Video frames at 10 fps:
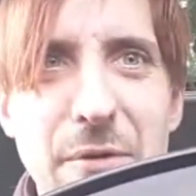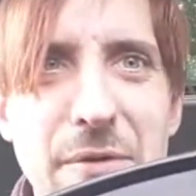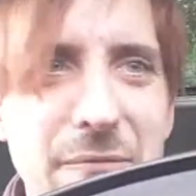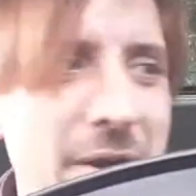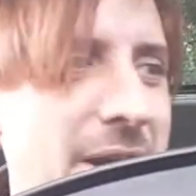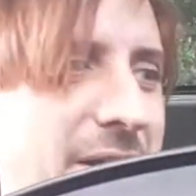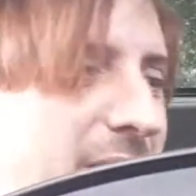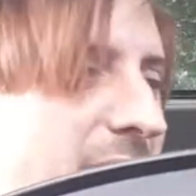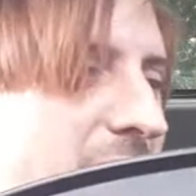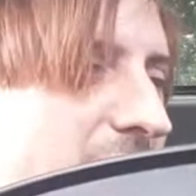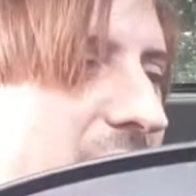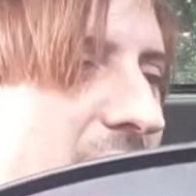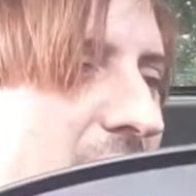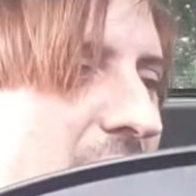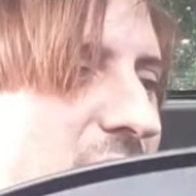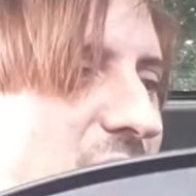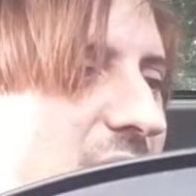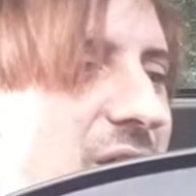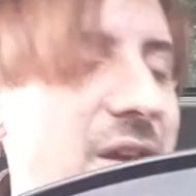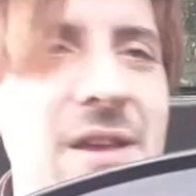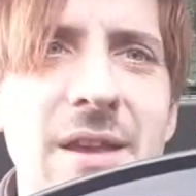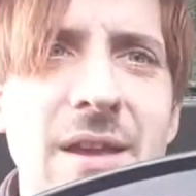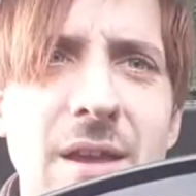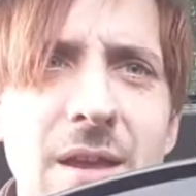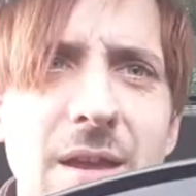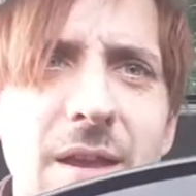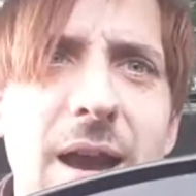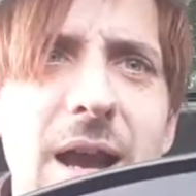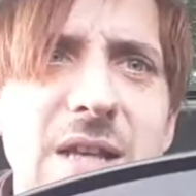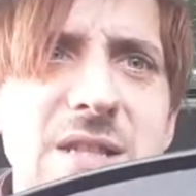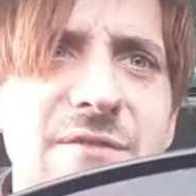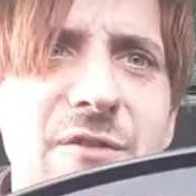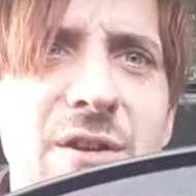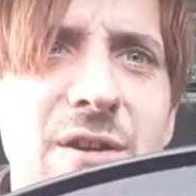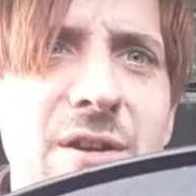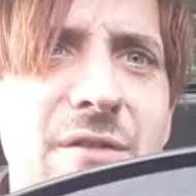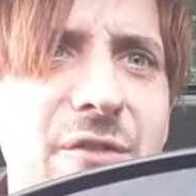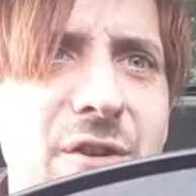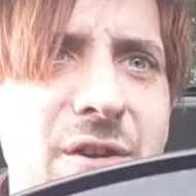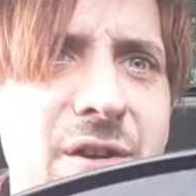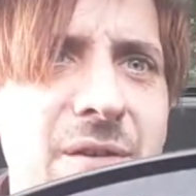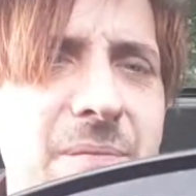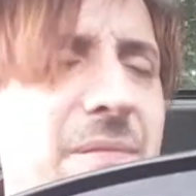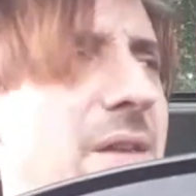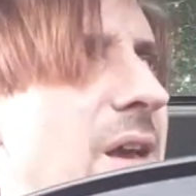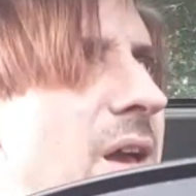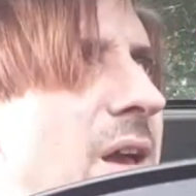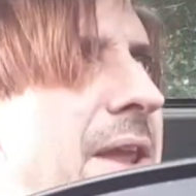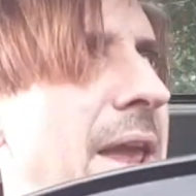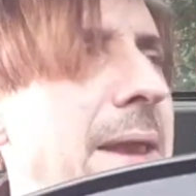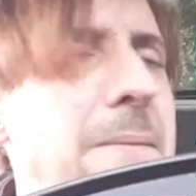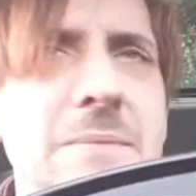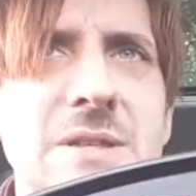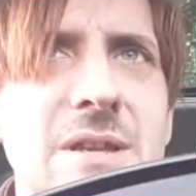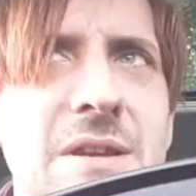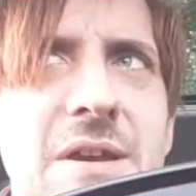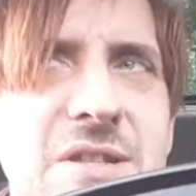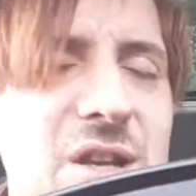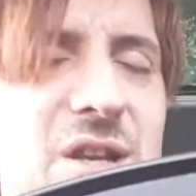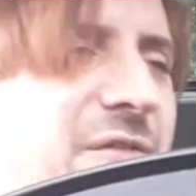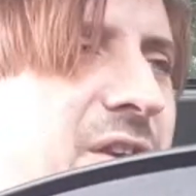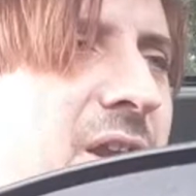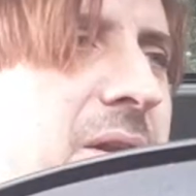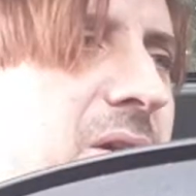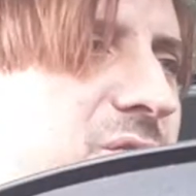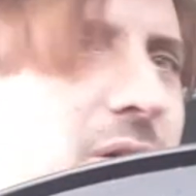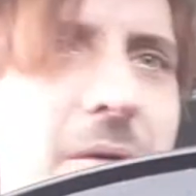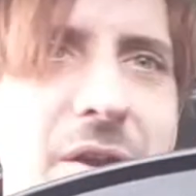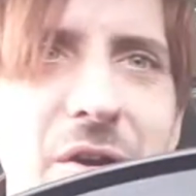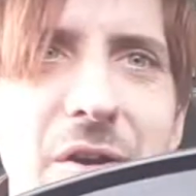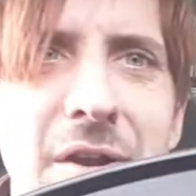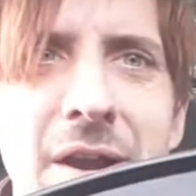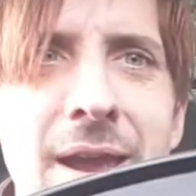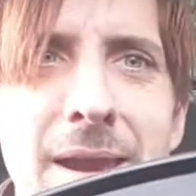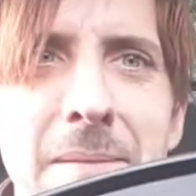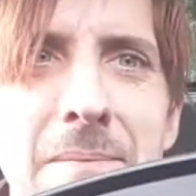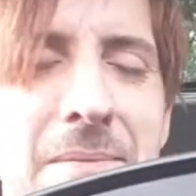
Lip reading: radio, and you're gonna ask for names and stuff, and a name comes through. Oh my god, a name!